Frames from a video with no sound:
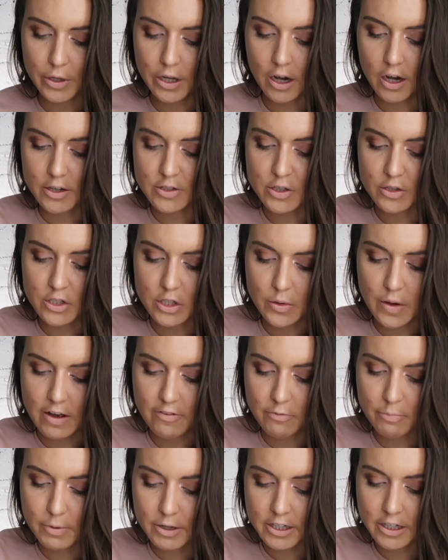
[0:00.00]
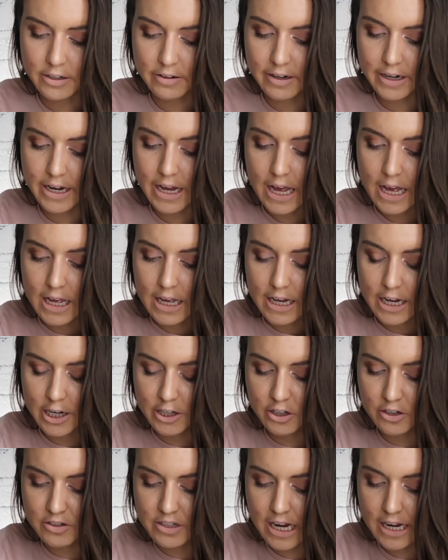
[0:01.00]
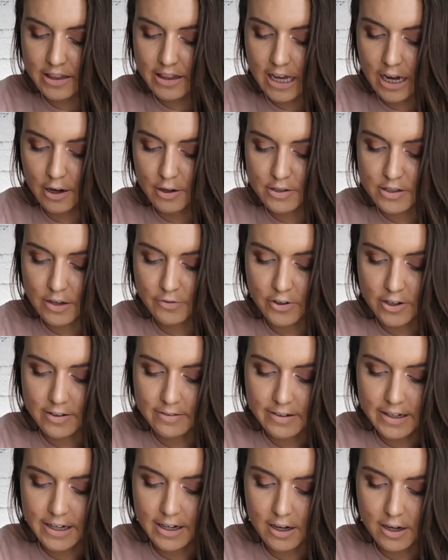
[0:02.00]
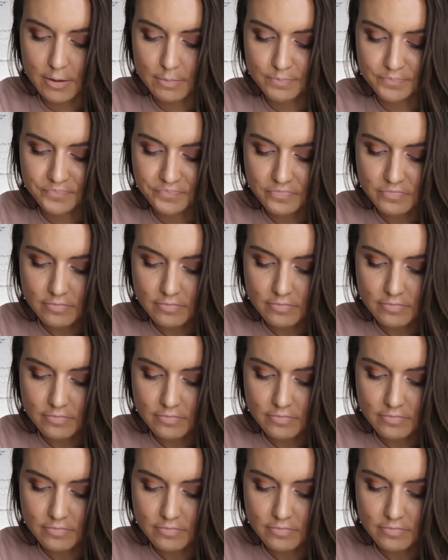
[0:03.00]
we also do have Mercury in your 10th house of career